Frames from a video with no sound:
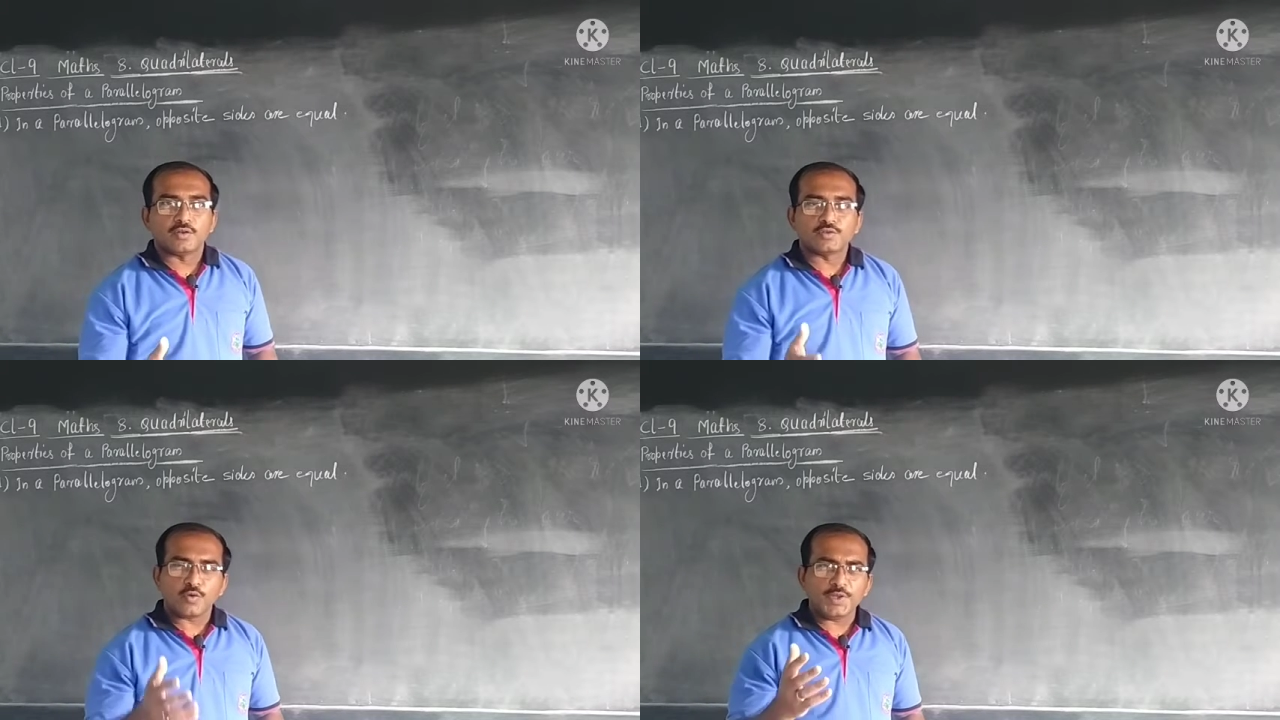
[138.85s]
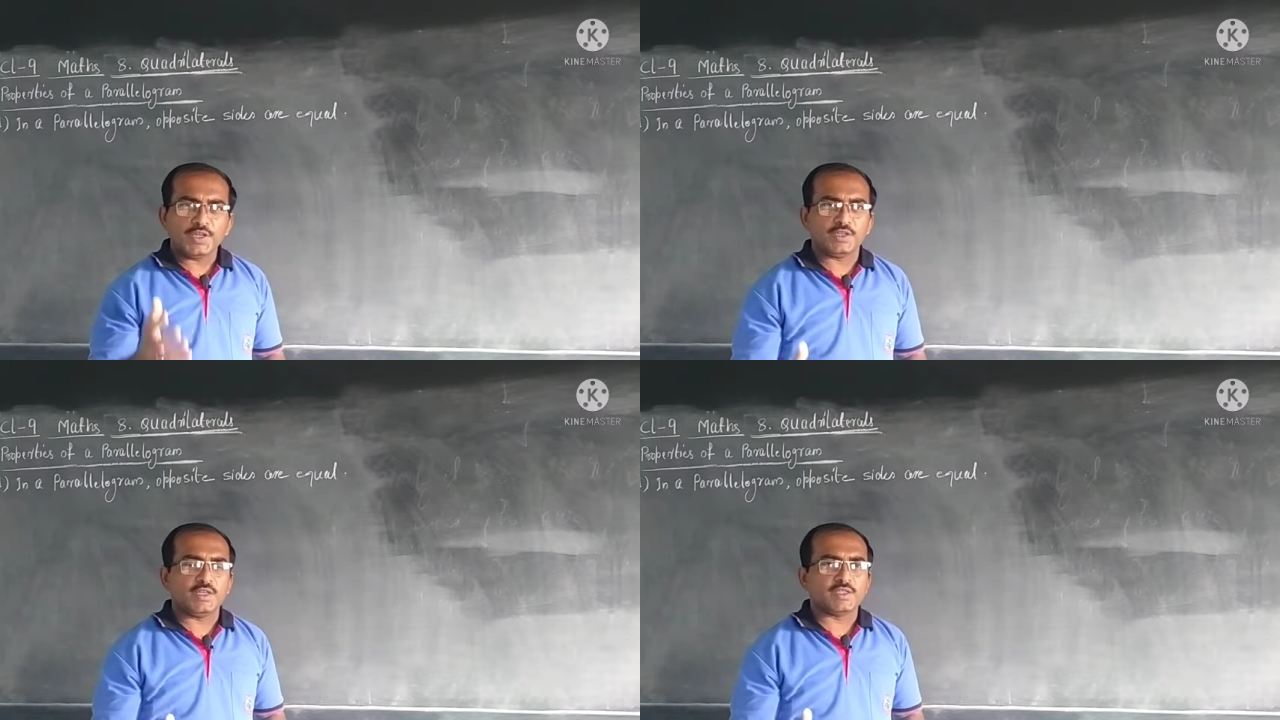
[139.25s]
so
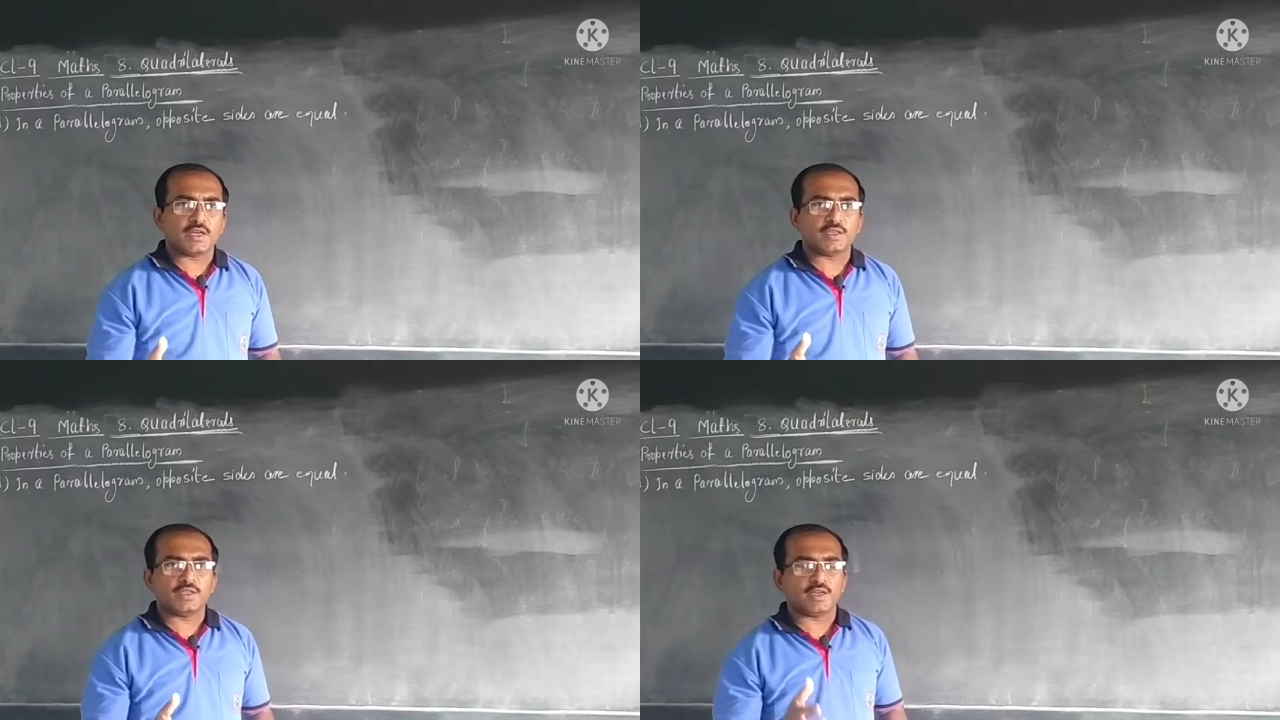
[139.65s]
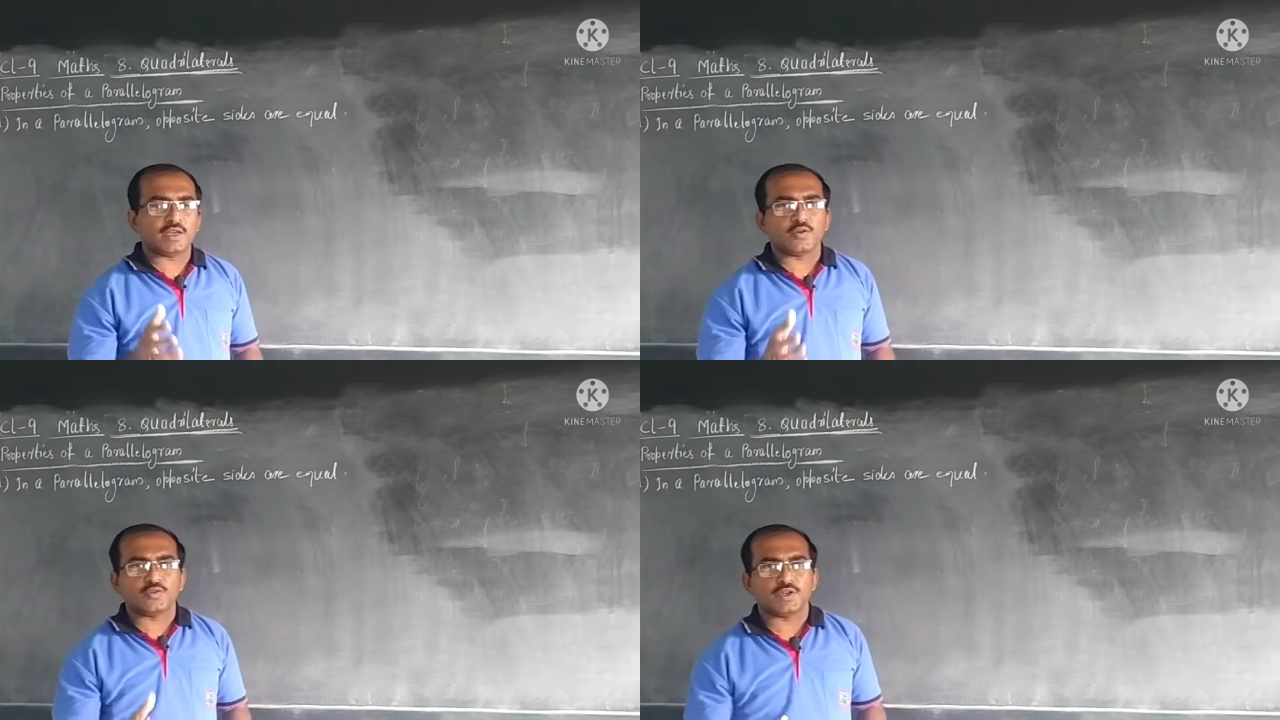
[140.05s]
many things are there
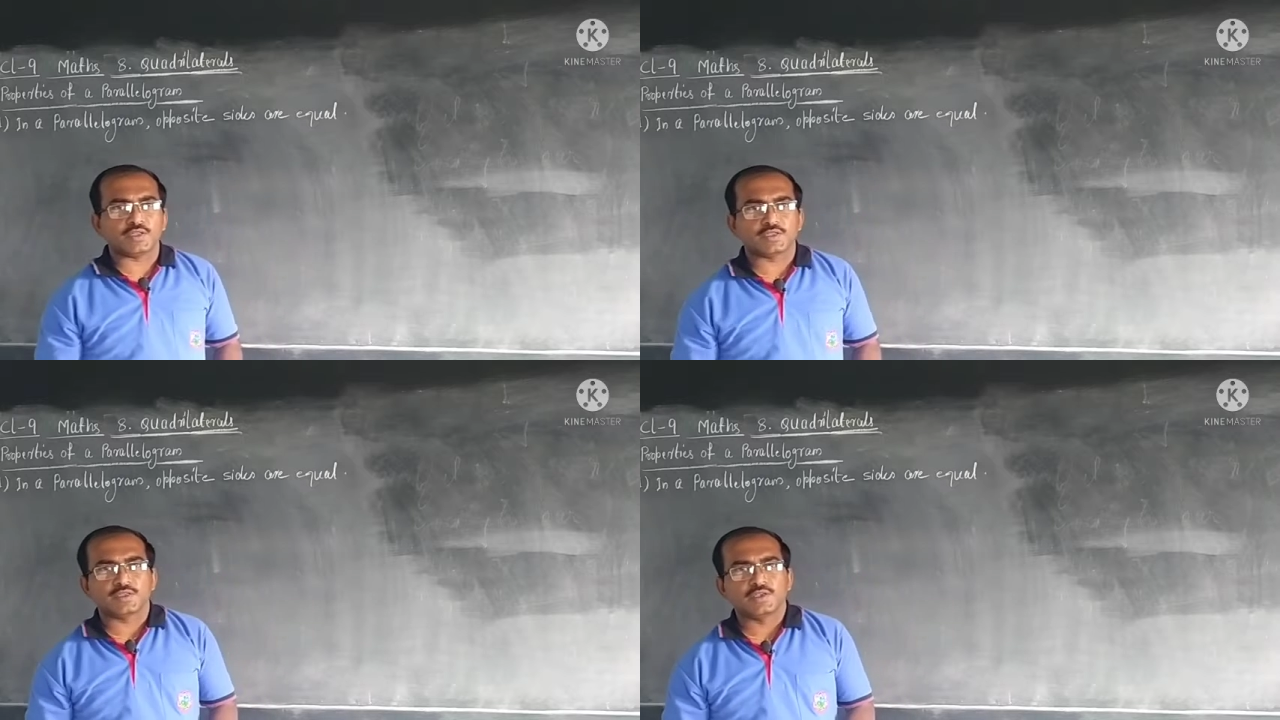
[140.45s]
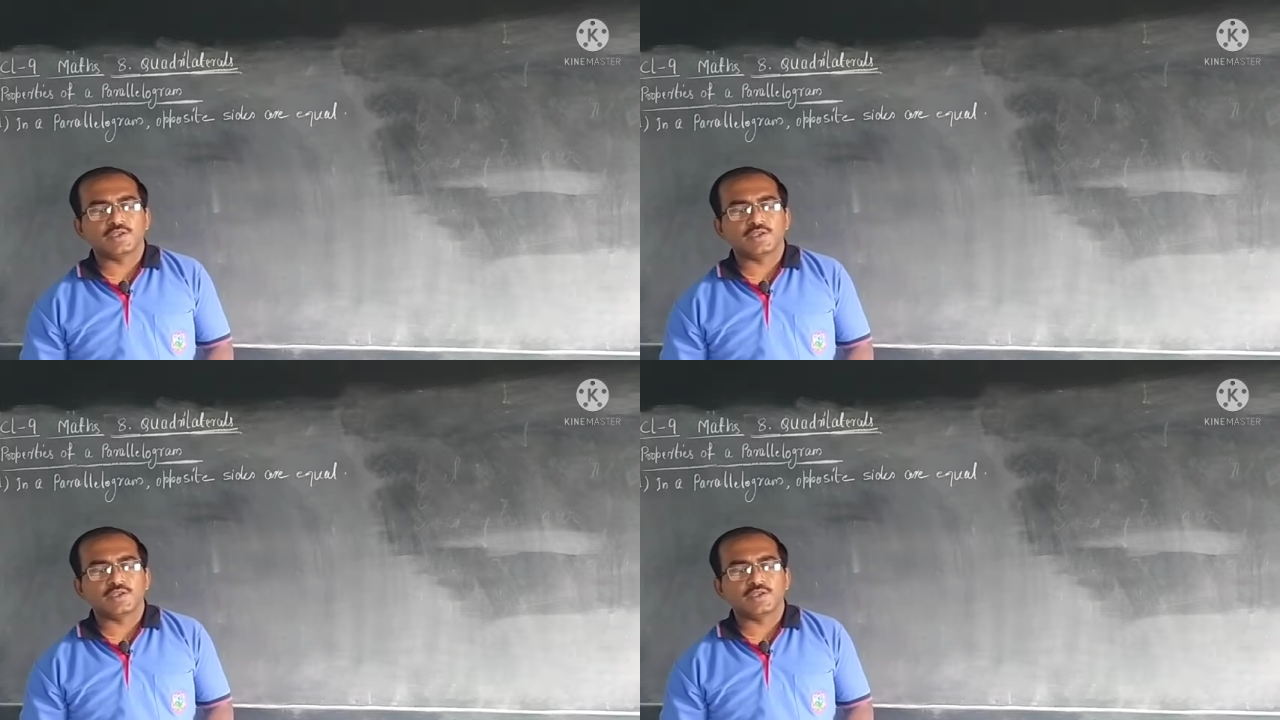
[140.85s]
around us,